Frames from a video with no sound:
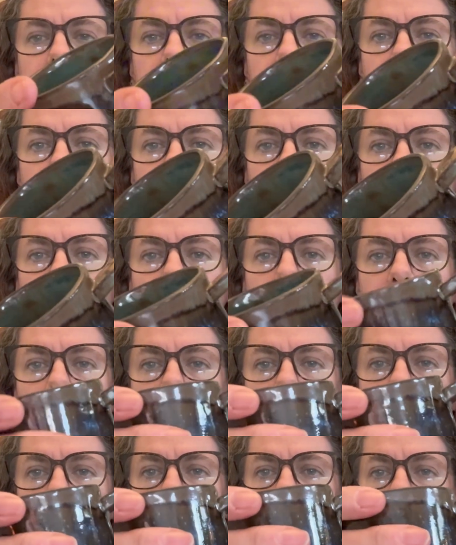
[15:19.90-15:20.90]
I think
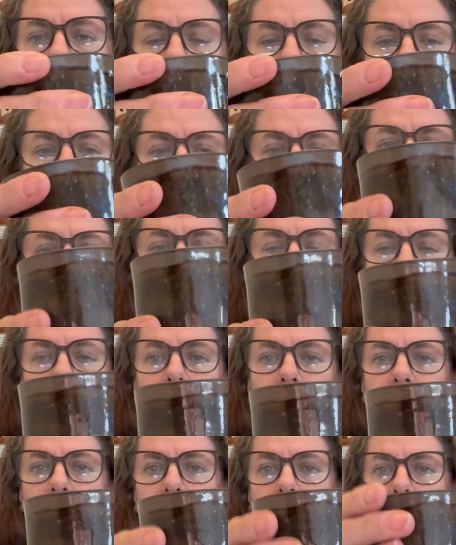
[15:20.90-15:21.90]
I might as well
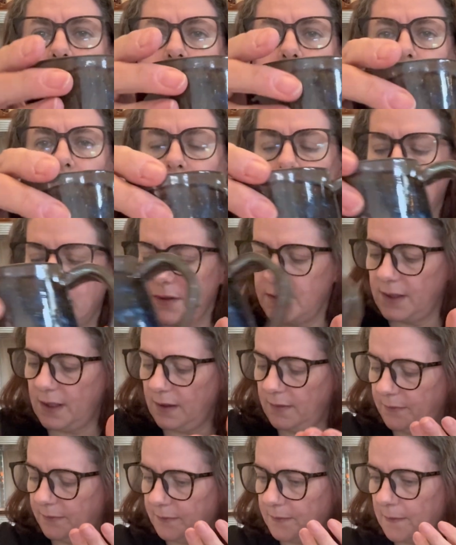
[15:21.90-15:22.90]
refire that one. We'll see.
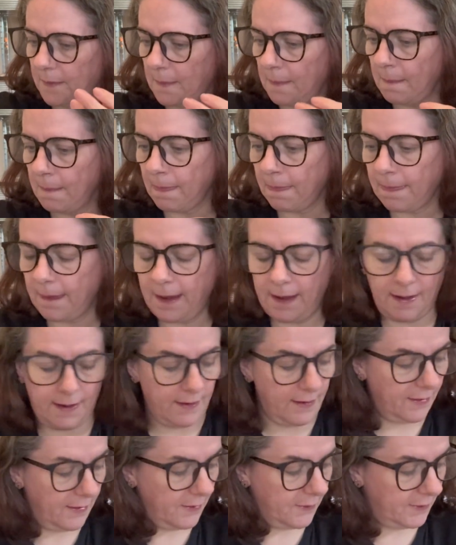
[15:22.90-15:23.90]

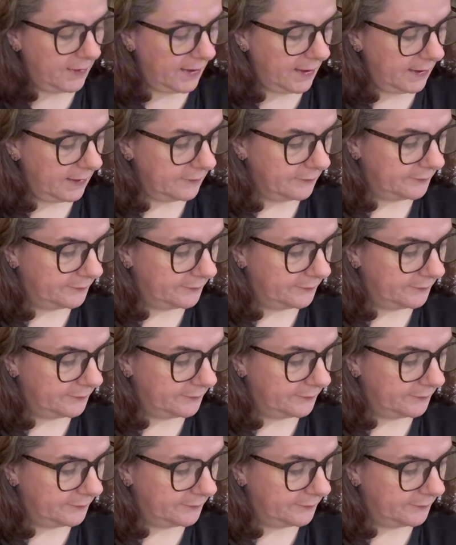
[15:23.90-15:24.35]
Okay.